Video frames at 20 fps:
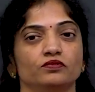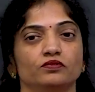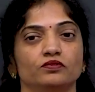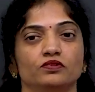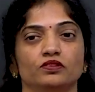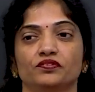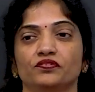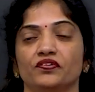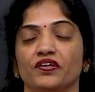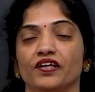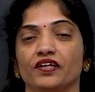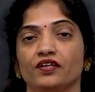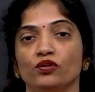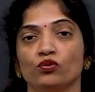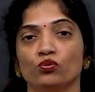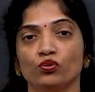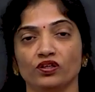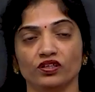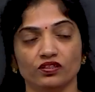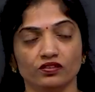the trade
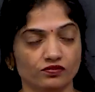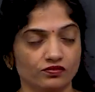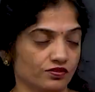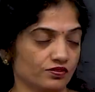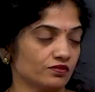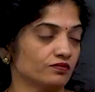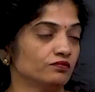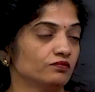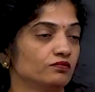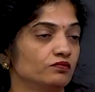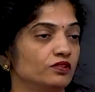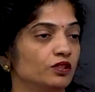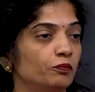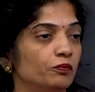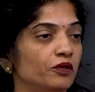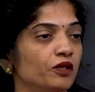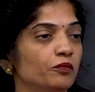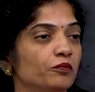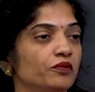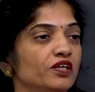unions, the
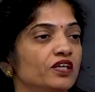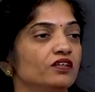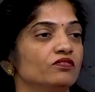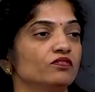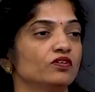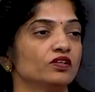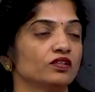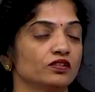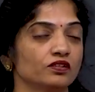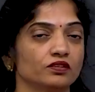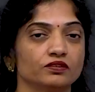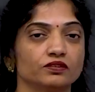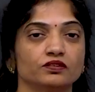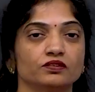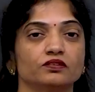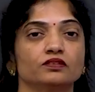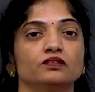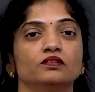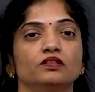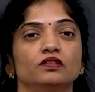permanent workers,
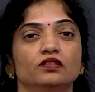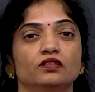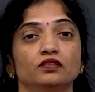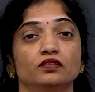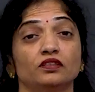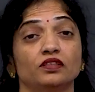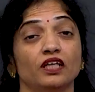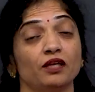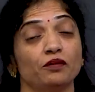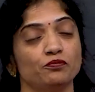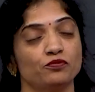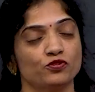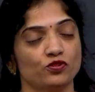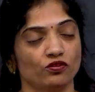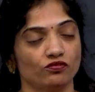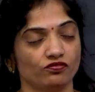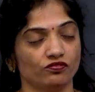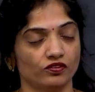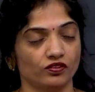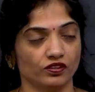types
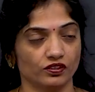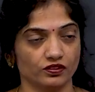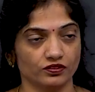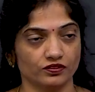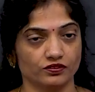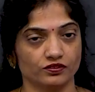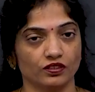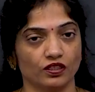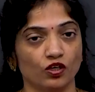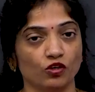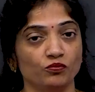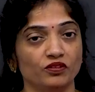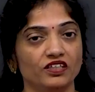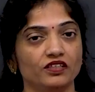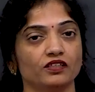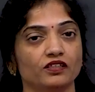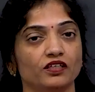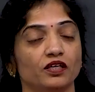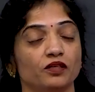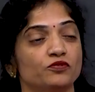of workers. How many
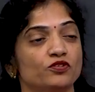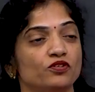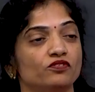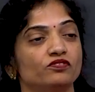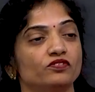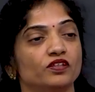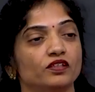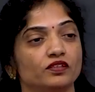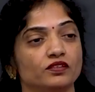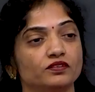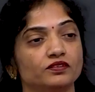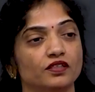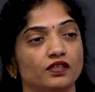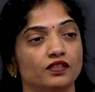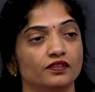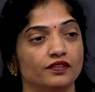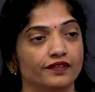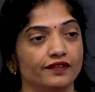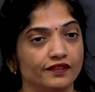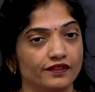types of workers are
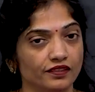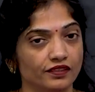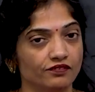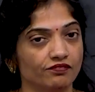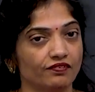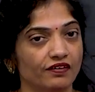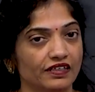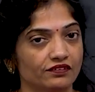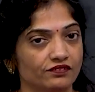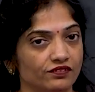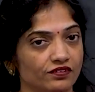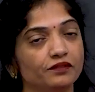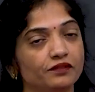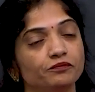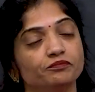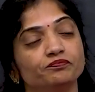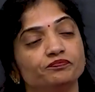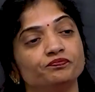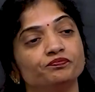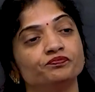there in a factory?
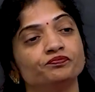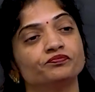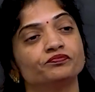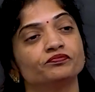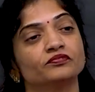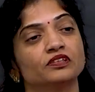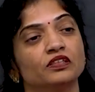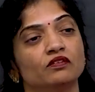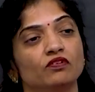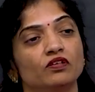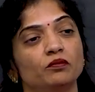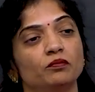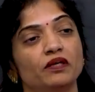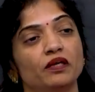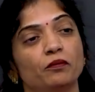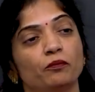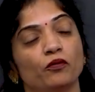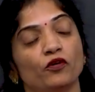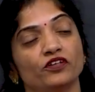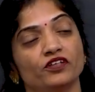Will be
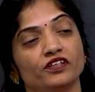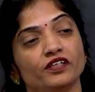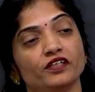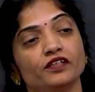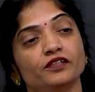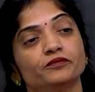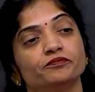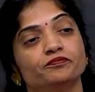appointed?